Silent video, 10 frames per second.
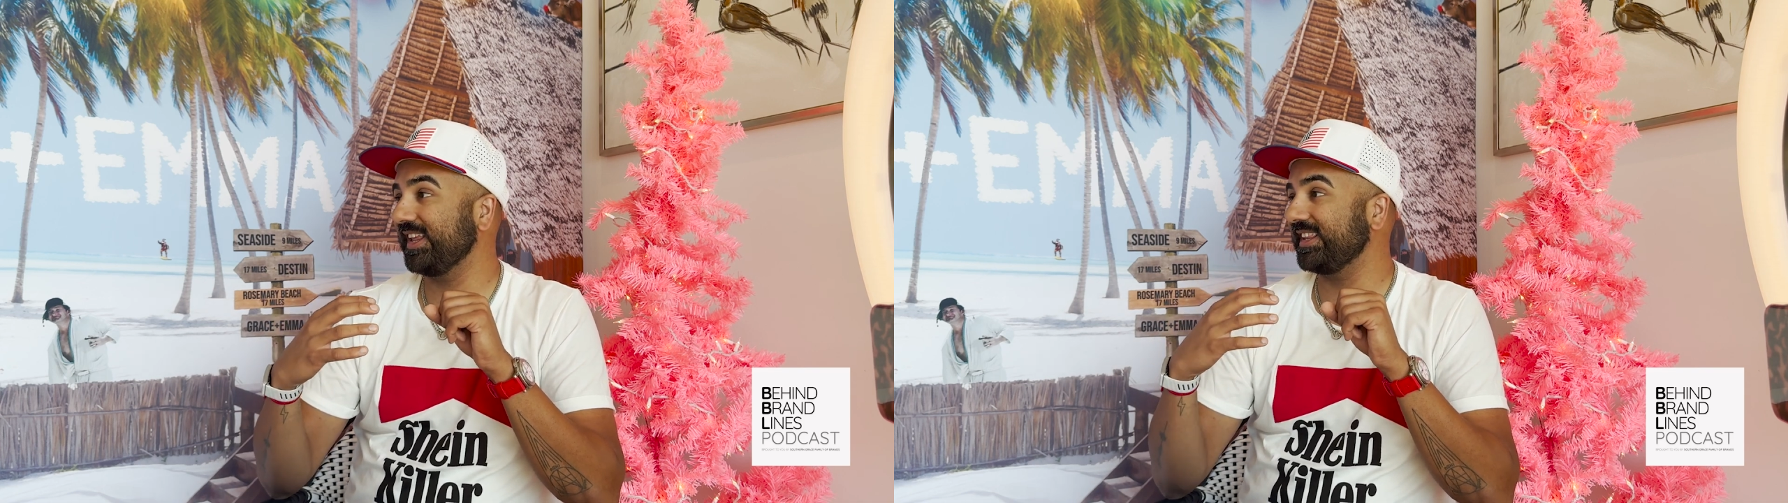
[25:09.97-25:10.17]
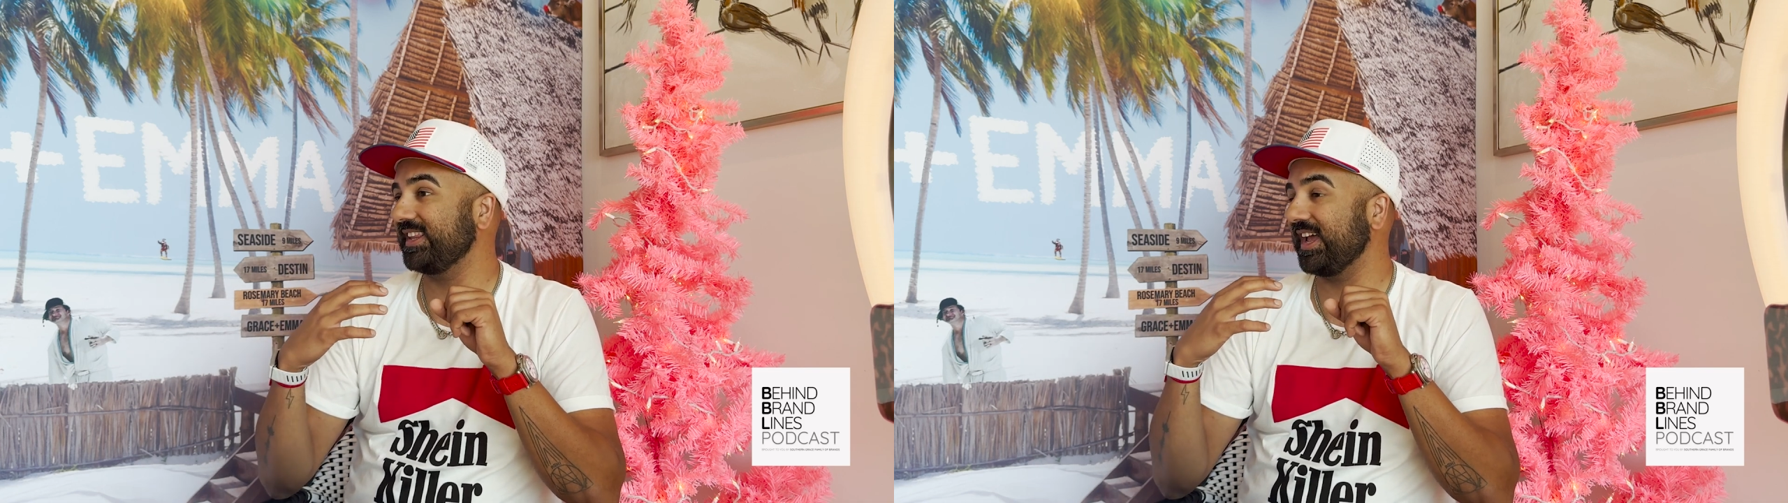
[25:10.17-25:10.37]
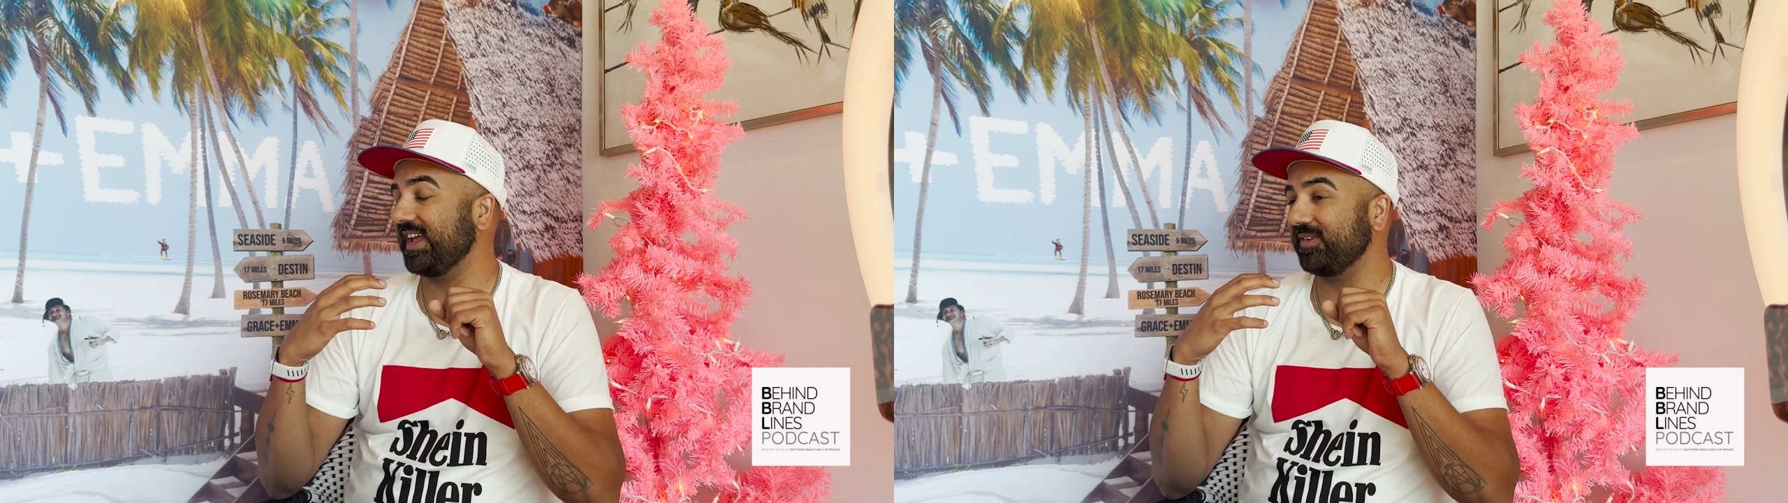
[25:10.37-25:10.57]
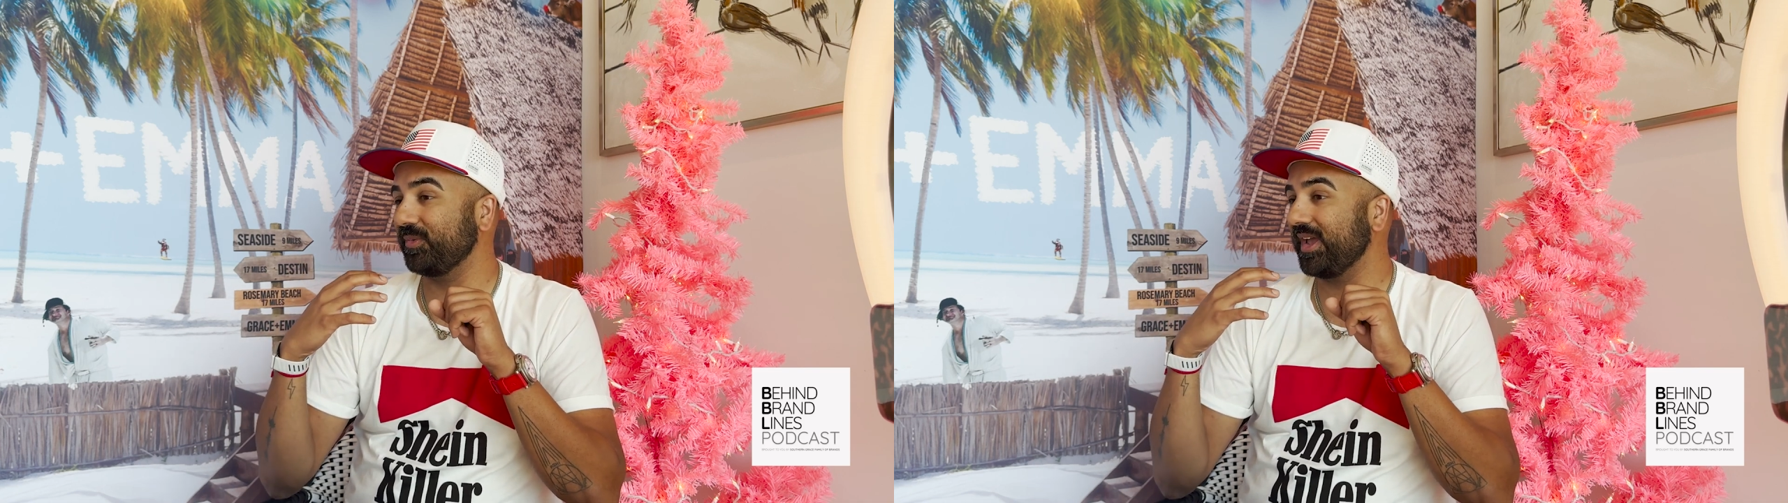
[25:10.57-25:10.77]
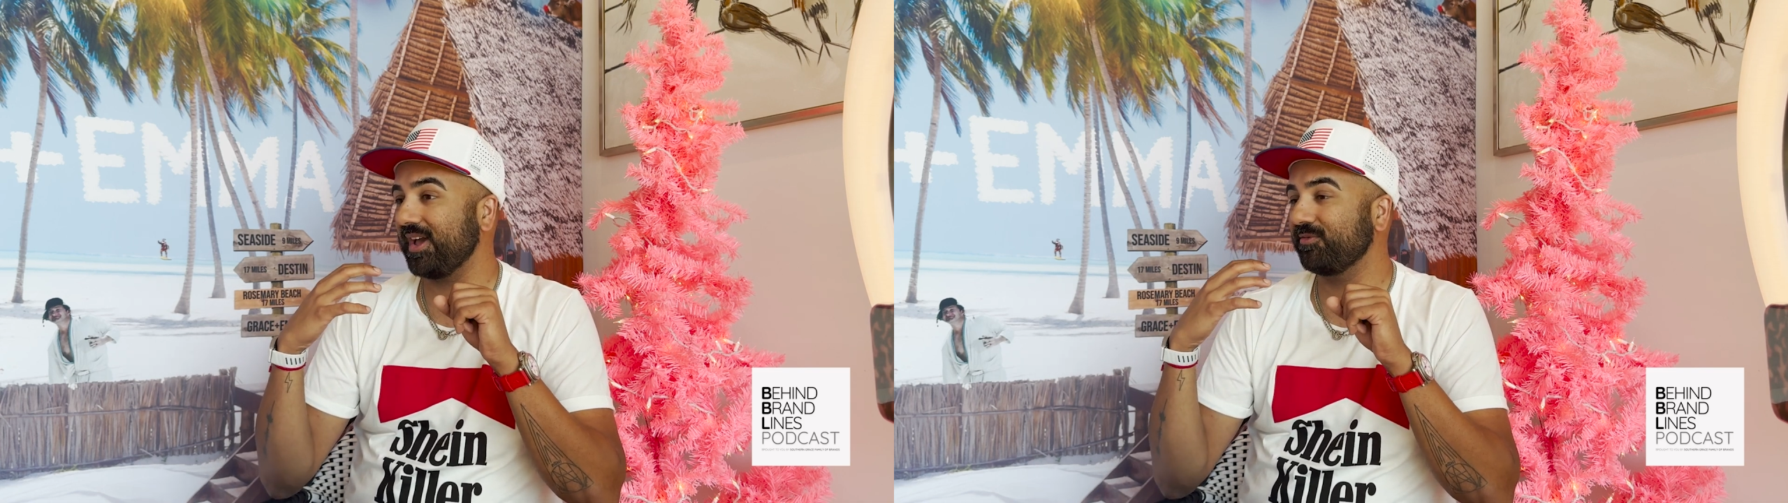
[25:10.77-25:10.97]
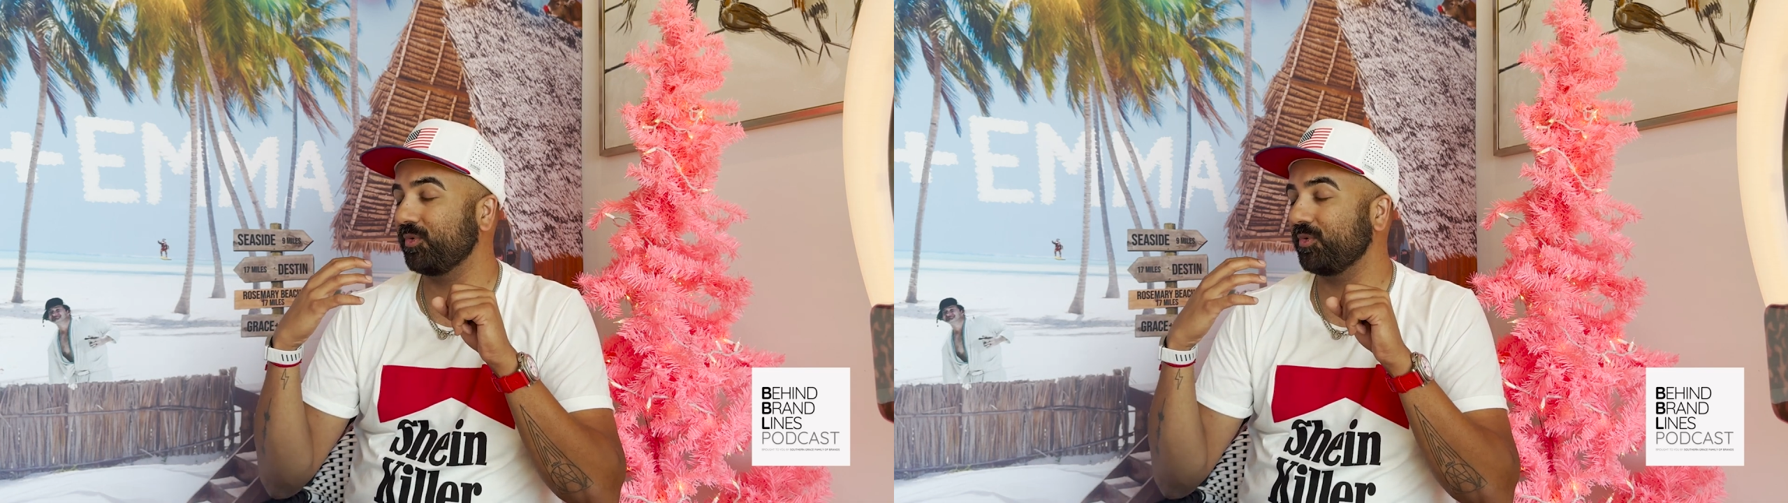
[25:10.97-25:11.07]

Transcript: Like we have